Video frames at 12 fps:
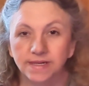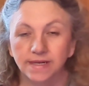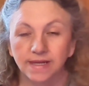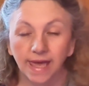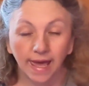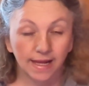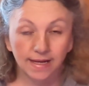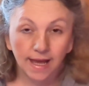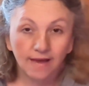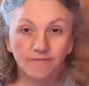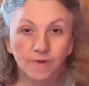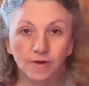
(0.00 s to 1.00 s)
can
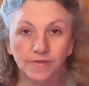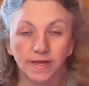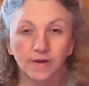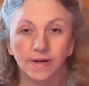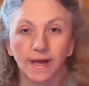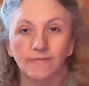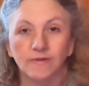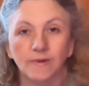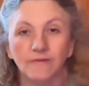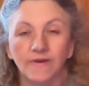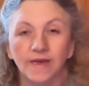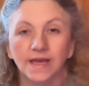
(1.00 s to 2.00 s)
have milk. They don't have to be
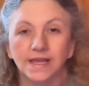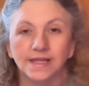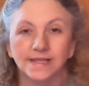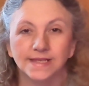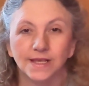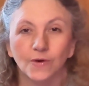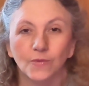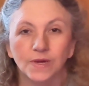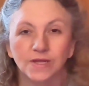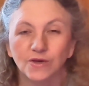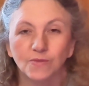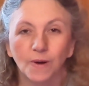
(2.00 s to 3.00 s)
vegan, and so we
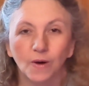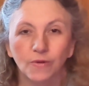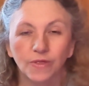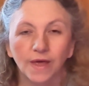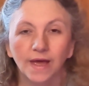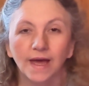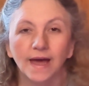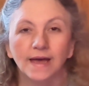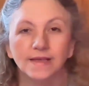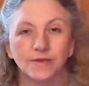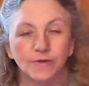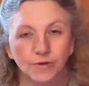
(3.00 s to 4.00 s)
do both.
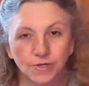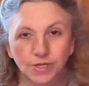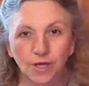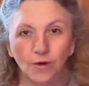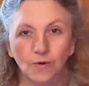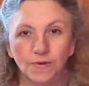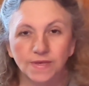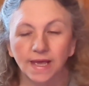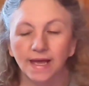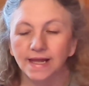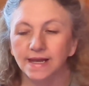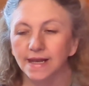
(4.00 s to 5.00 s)
So there's those,
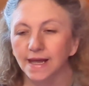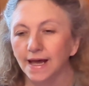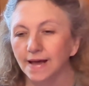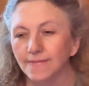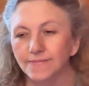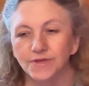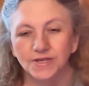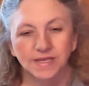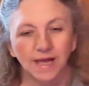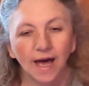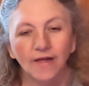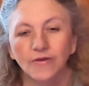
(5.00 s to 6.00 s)
and just
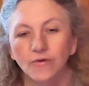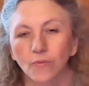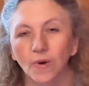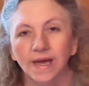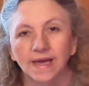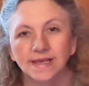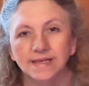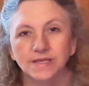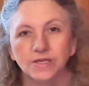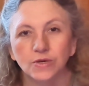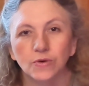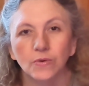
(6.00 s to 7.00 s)
other ways
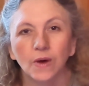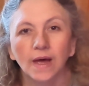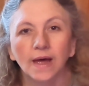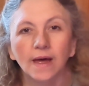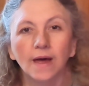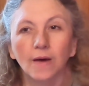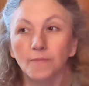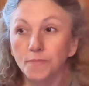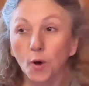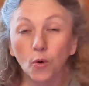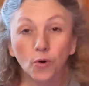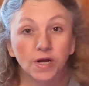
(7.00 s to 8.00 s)
to
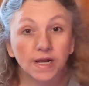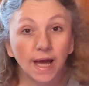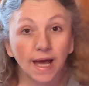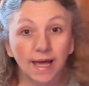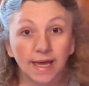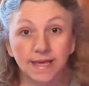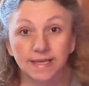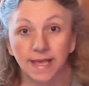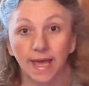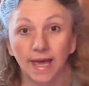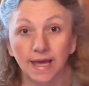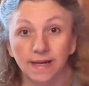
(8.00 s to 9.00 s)
organize
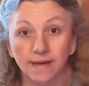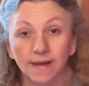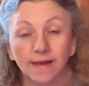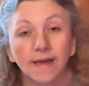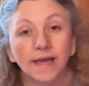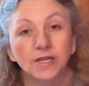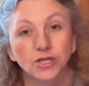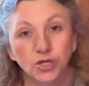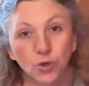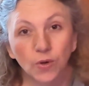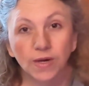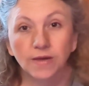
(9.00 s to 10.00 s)
and
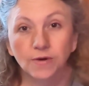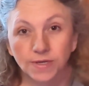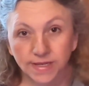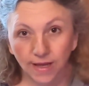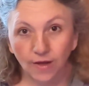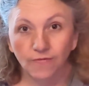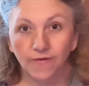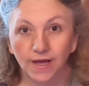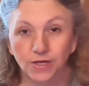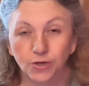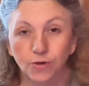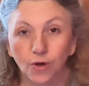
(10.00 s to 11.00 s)
enjoy yourself
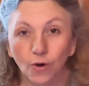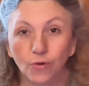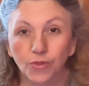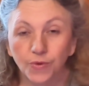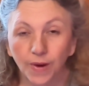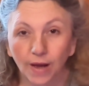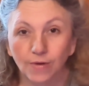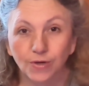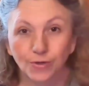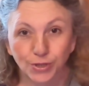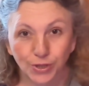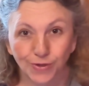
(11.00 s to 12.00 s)
as you go throughout
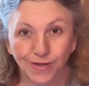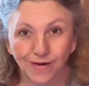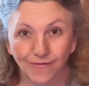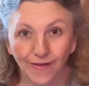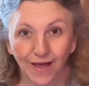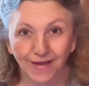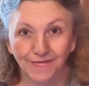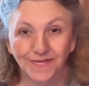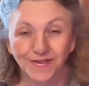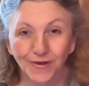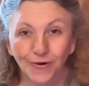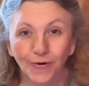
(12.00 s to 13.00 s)
your journey of life.
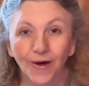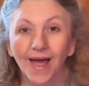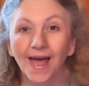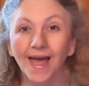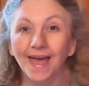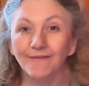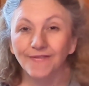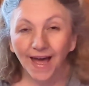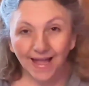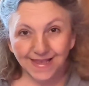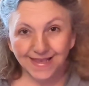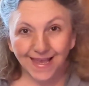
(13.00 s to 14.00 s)
So
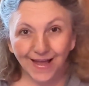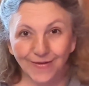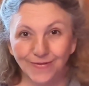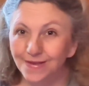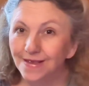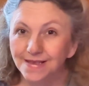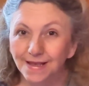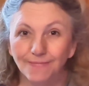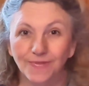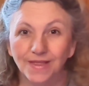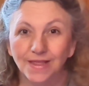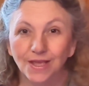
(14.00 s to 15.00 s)
that sounds
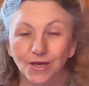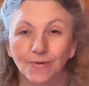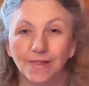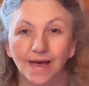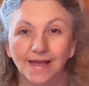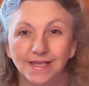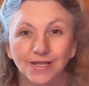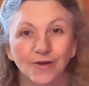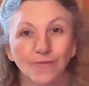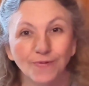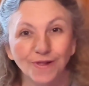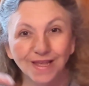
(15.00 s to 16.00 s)
something that you would like to
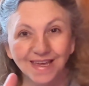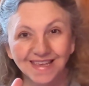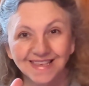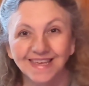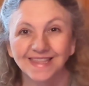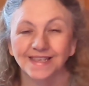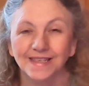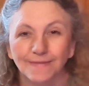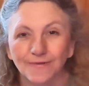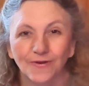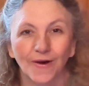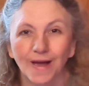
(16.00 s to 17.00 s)
do. Please hit the
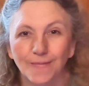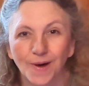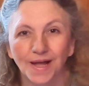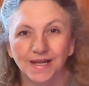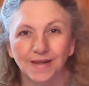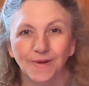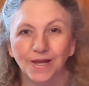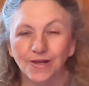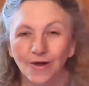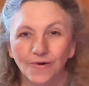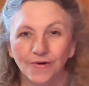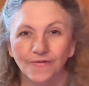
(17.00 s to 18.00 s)
subscribe button to be
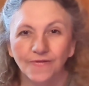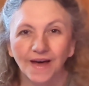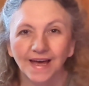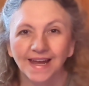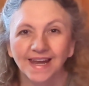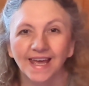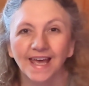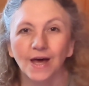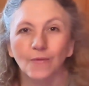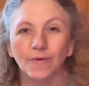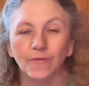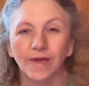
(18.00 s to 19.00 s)
notified
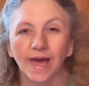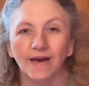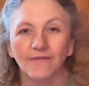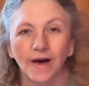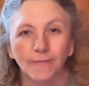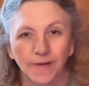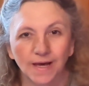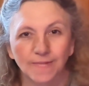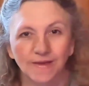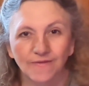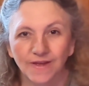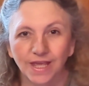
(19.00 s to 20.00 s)
when we have
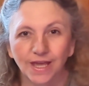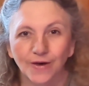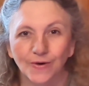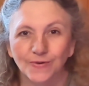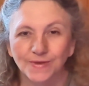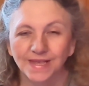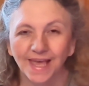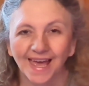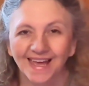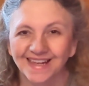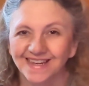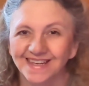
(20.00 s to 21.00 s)
upcoming videos,
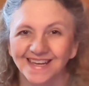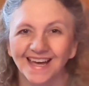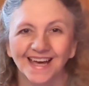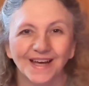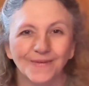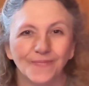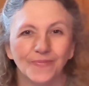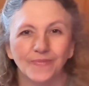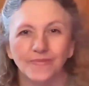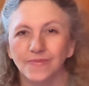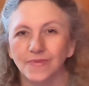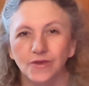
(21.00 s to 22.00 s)
and
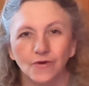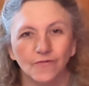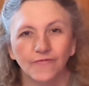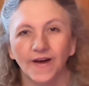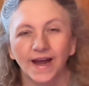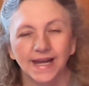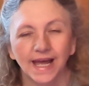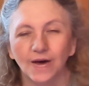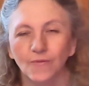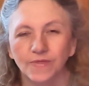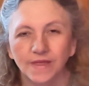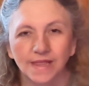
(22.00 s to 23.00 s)
you'll find
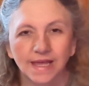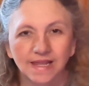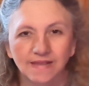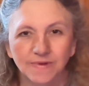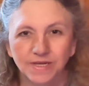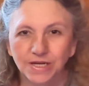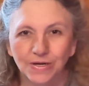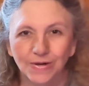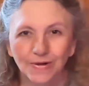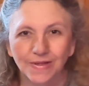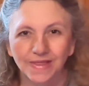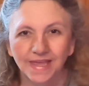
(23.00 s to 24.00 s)
out with the latest
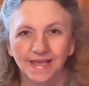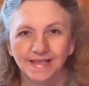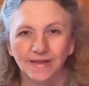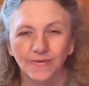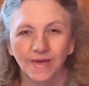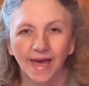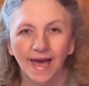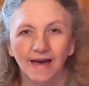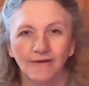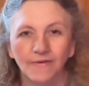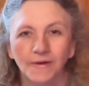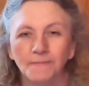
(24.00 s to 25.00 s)
material and things that we have.